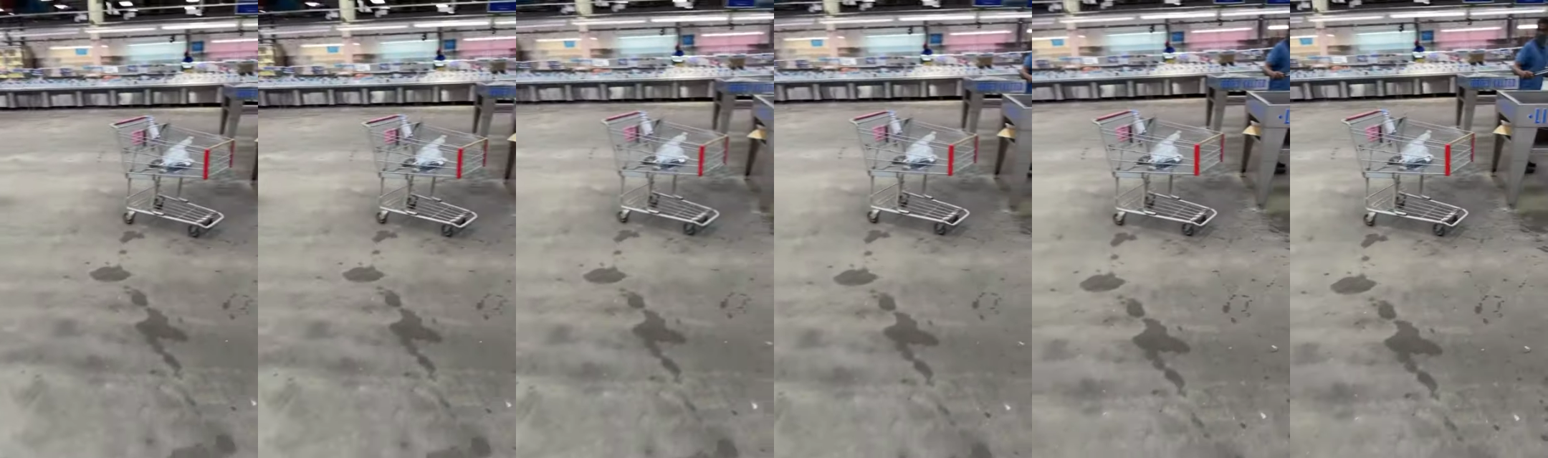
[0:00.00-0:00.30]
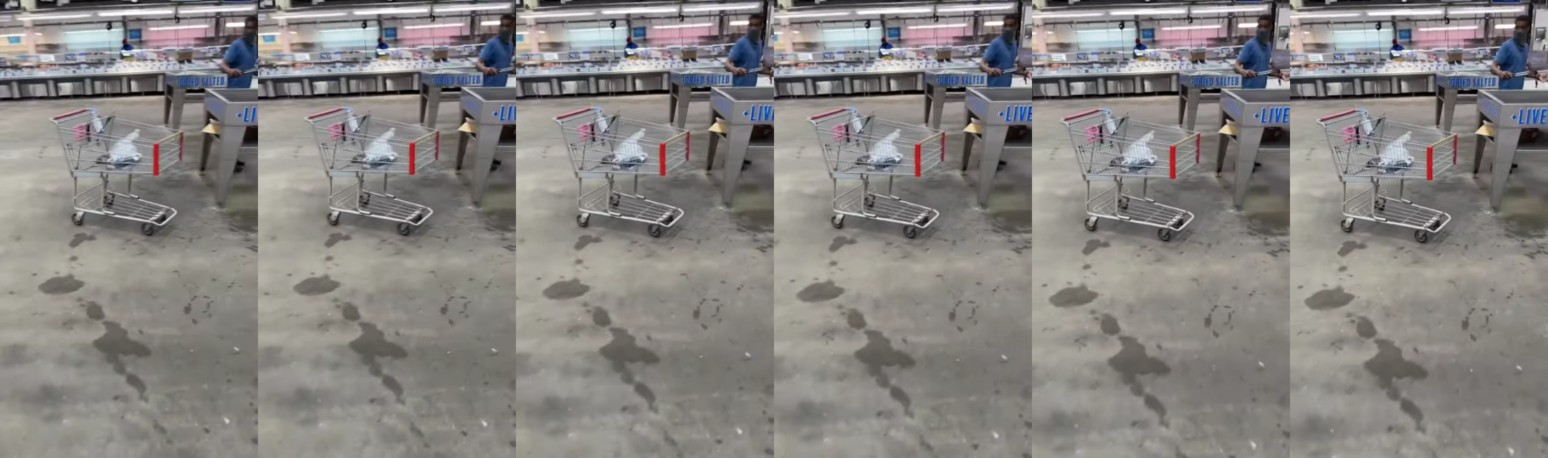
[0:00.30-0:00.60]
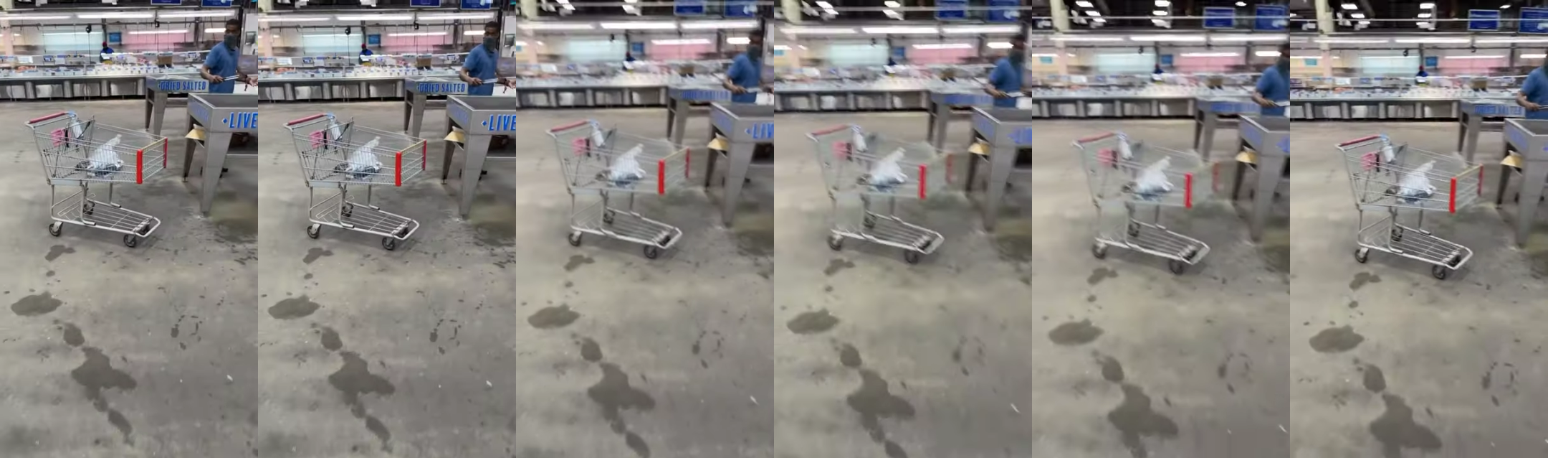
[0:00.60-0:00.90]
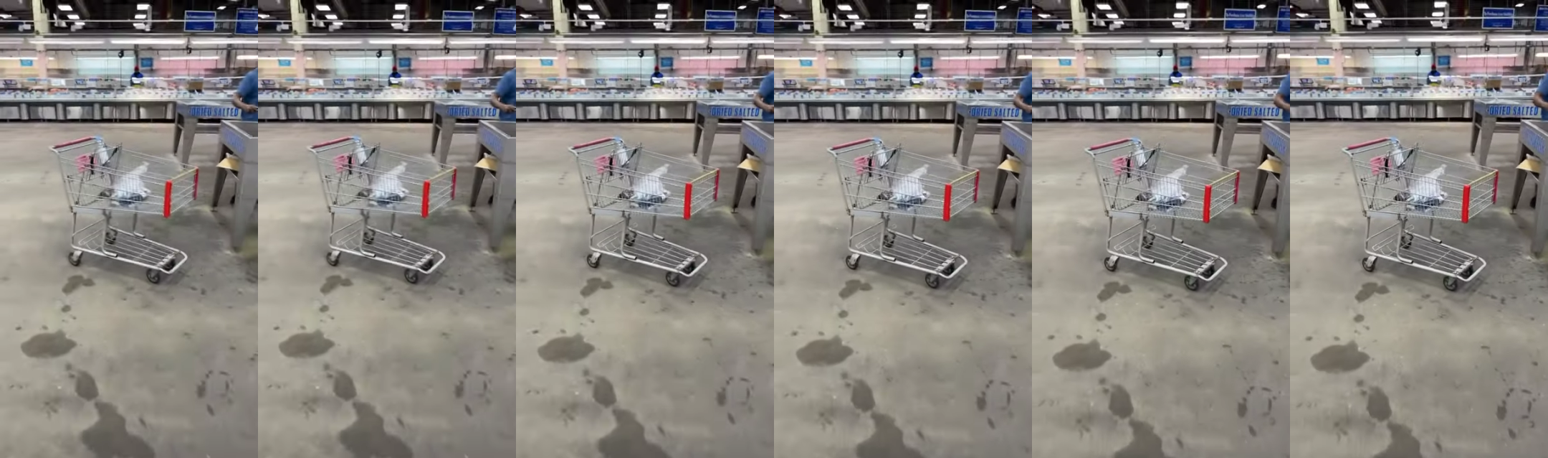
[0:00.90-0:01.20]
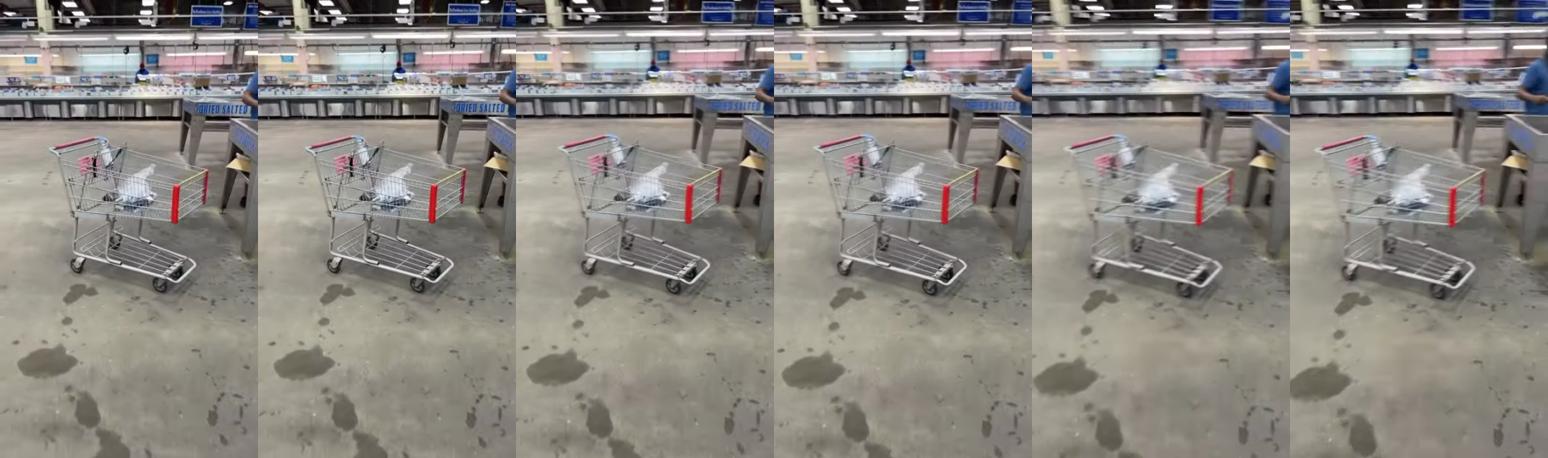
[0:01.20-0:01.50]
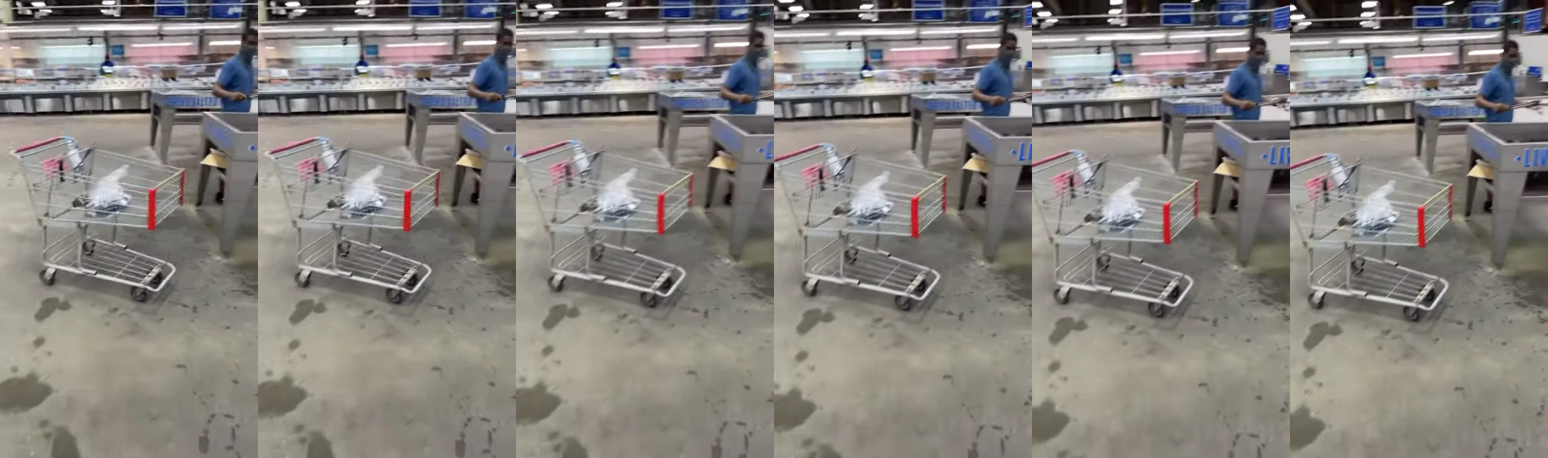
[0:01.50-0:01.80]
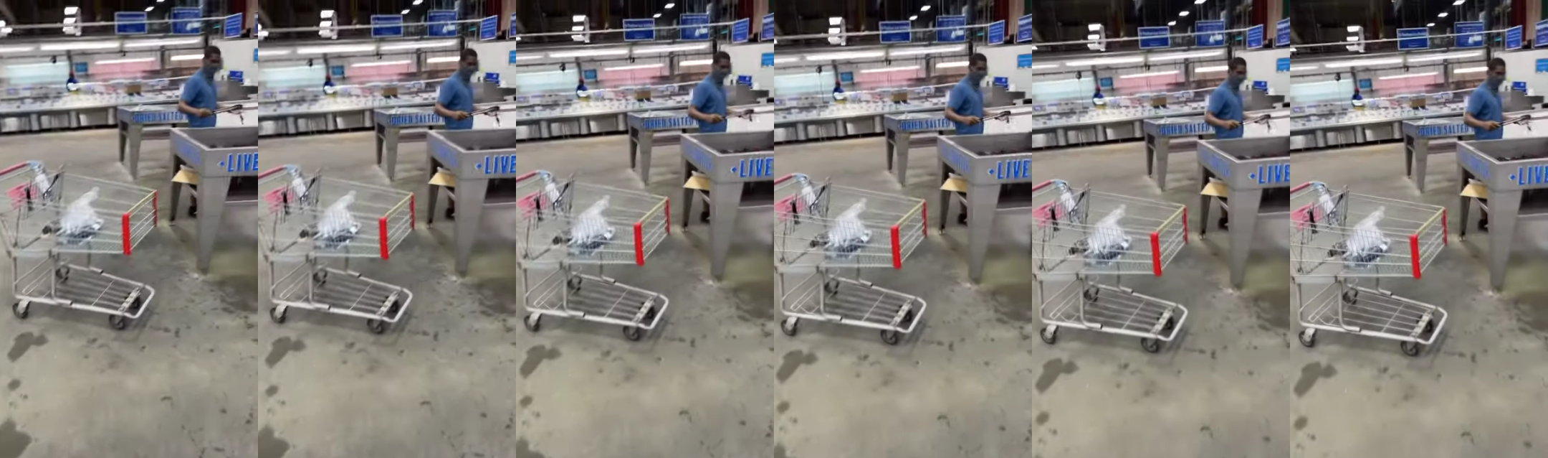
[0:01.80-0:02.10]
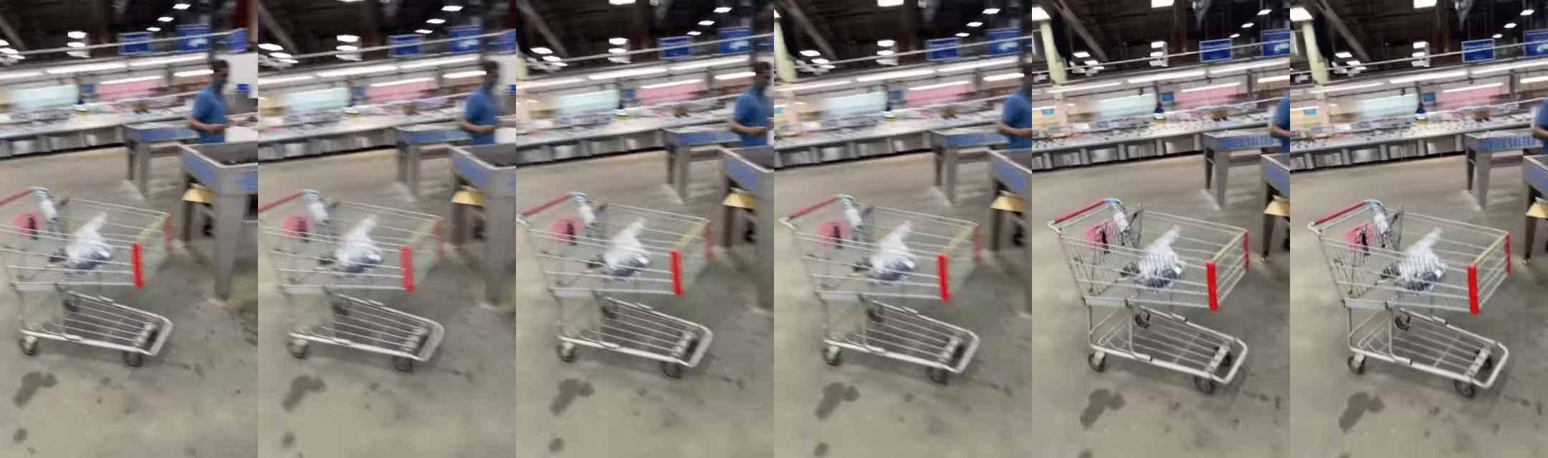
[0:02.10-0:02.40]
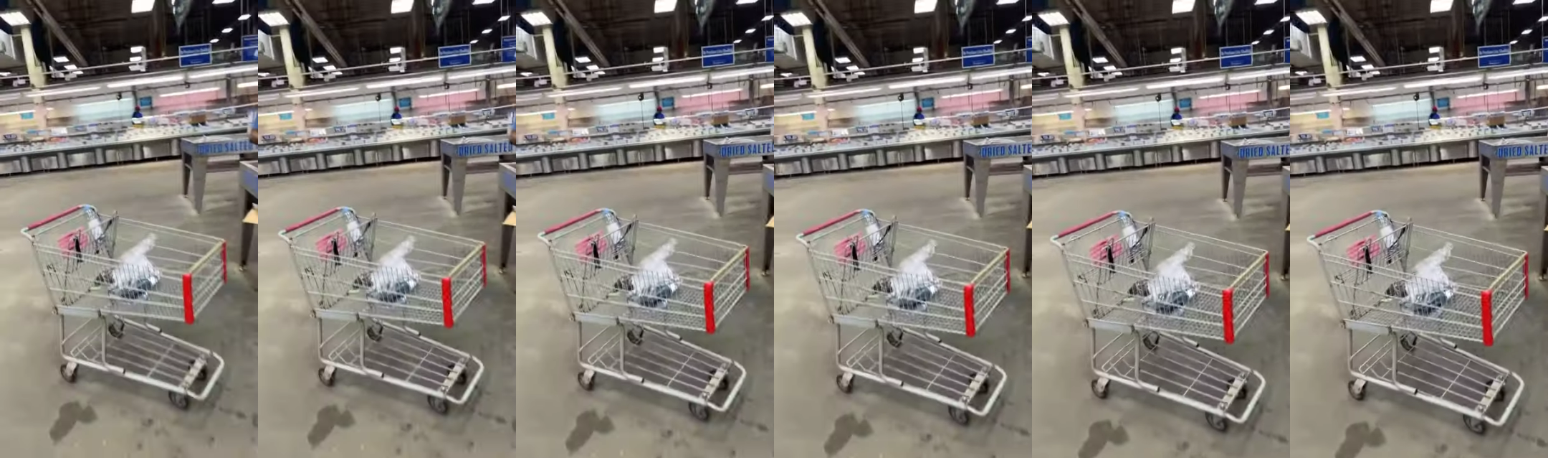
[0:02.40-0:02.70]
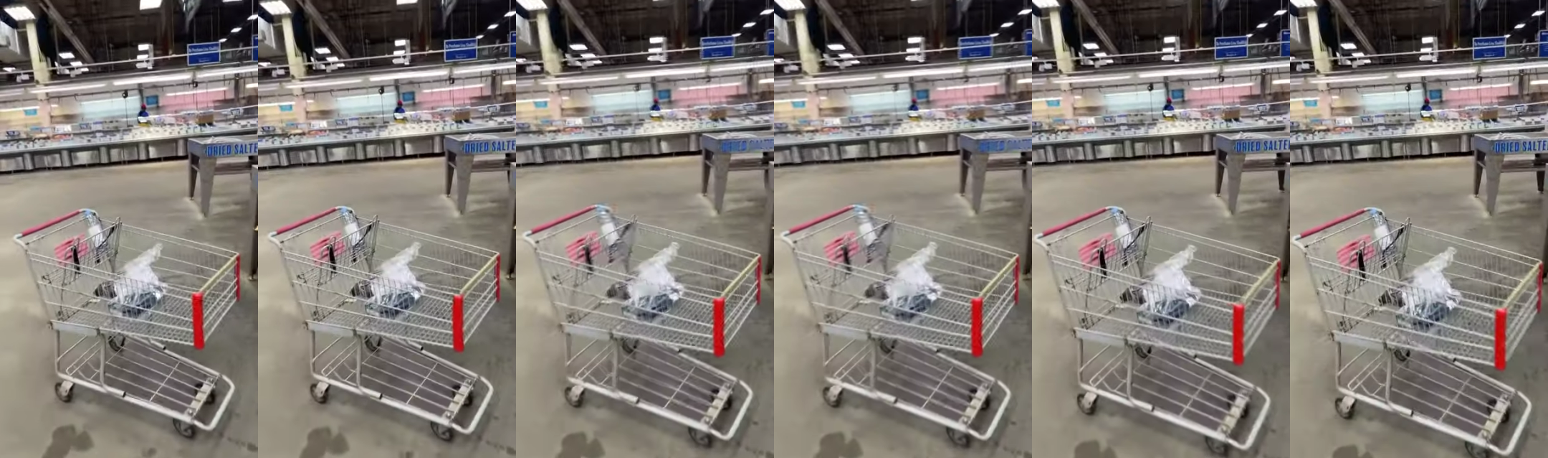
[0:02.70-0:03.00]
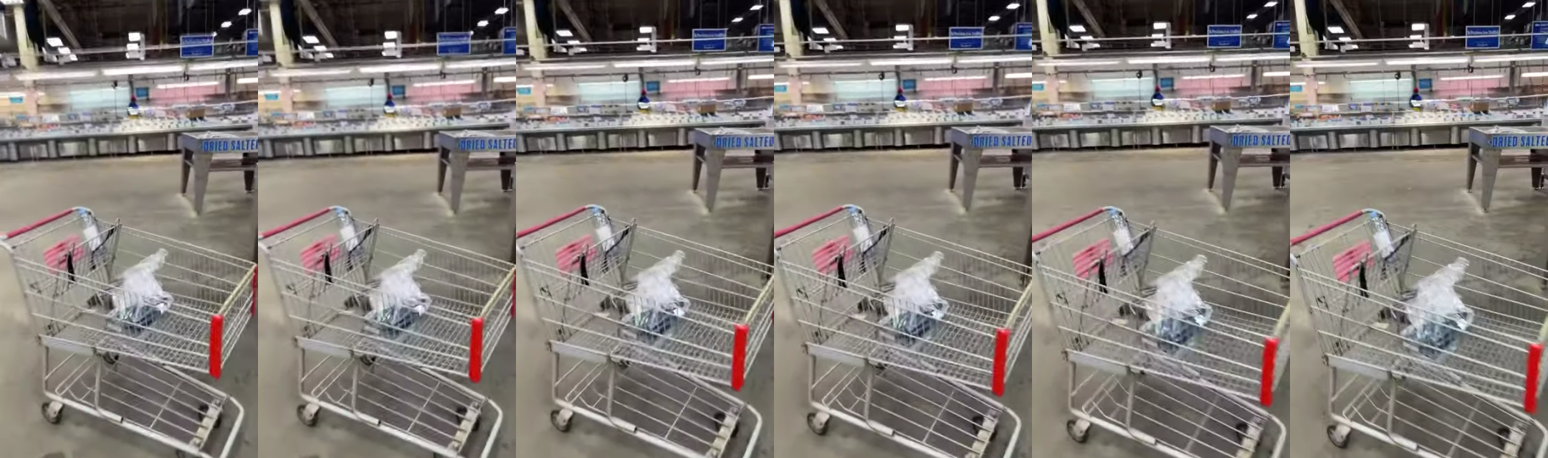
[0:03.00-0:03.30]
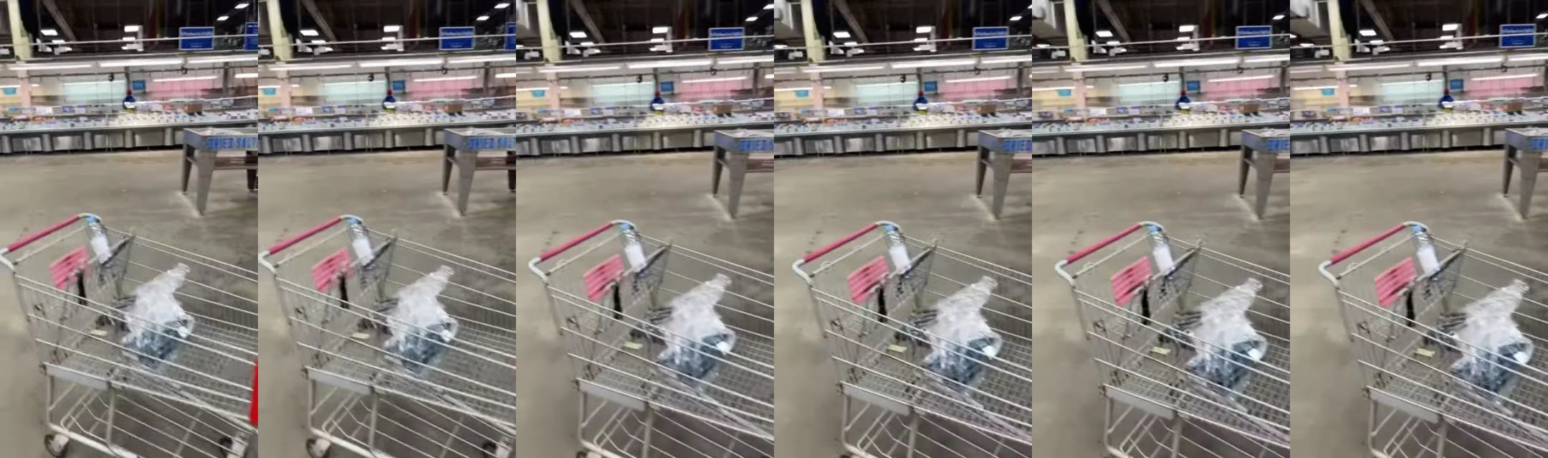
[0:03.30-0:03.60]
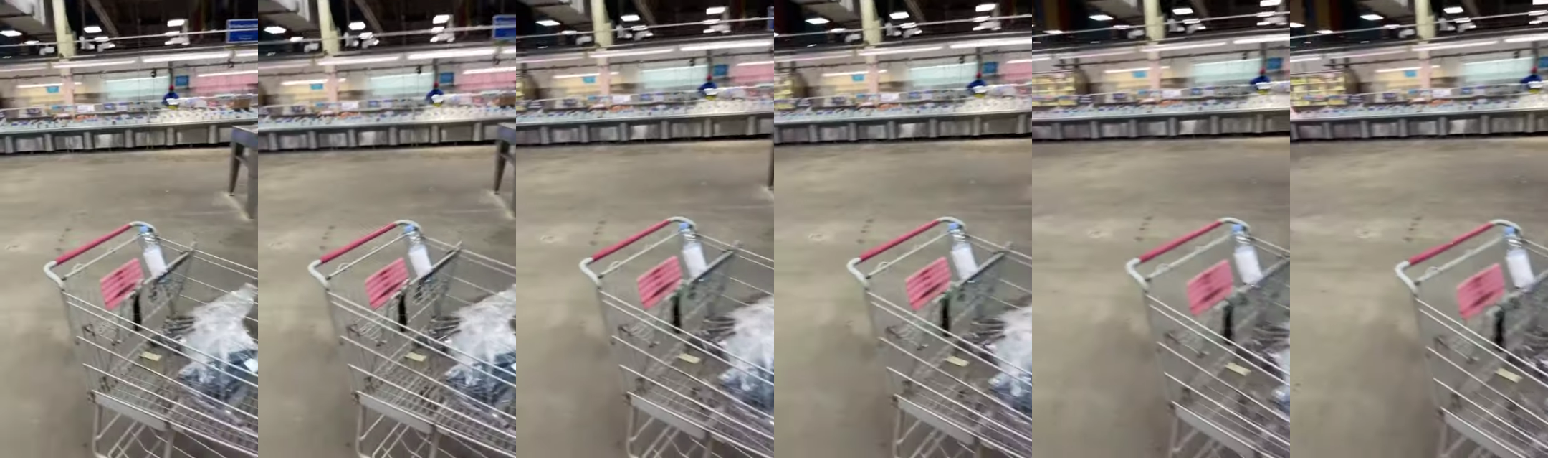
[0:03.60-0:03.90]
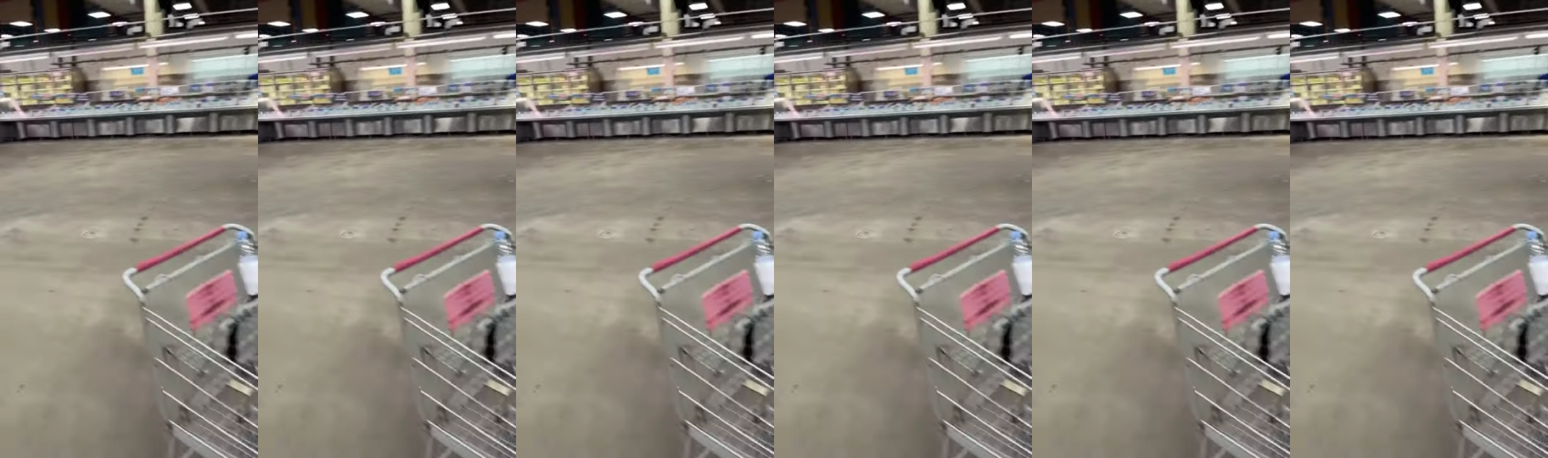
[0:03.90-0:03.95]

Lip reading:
Nobody's mouth can be seen.